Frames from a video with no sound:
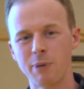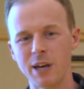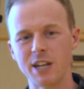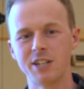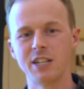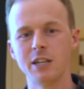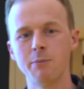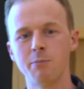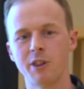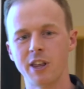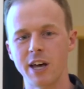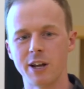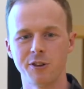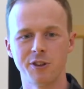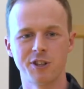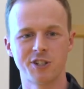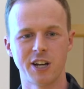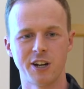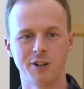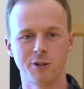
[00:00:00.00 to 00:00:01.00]
a bit deeper
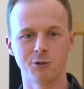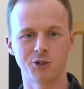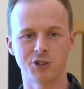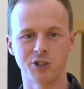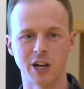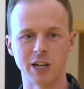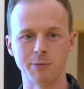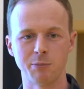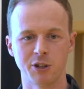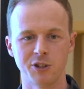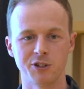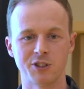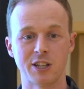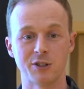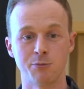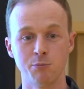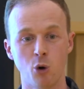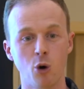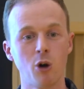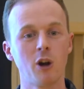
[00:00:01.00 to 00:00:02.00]
then on the technical side
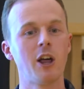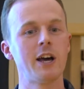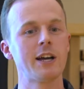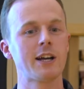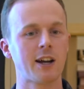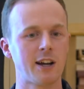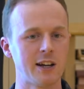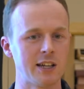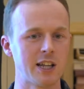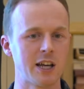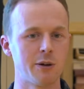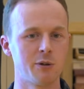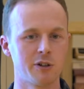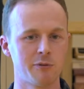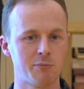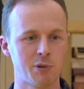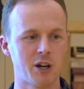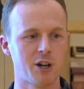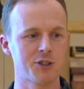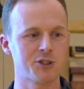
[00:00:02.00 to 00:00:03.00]
because it's more likely they
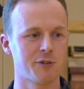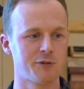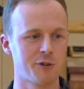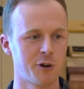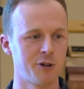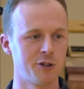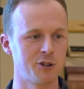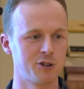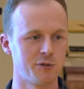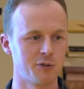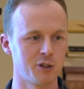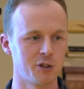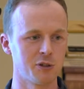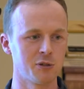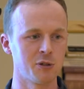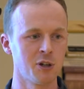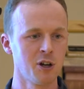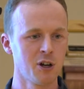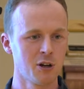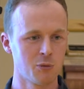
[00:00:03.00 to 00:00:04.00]
will have passed the phone
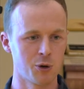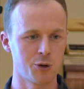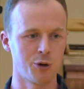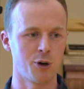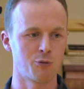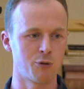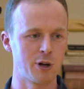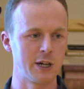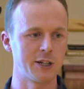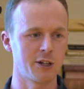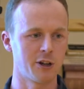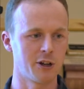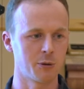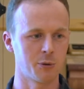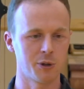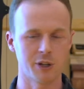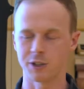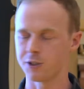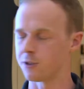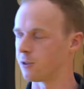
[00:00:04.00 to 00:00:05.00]
interview while not really
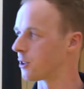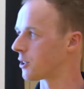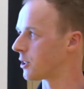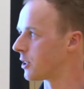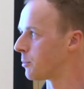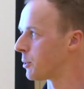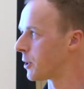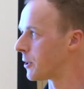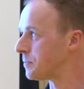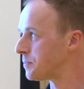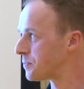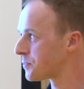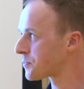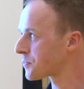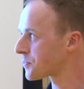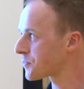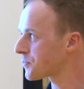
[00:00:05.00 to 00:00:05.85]
knowing what they're talking about.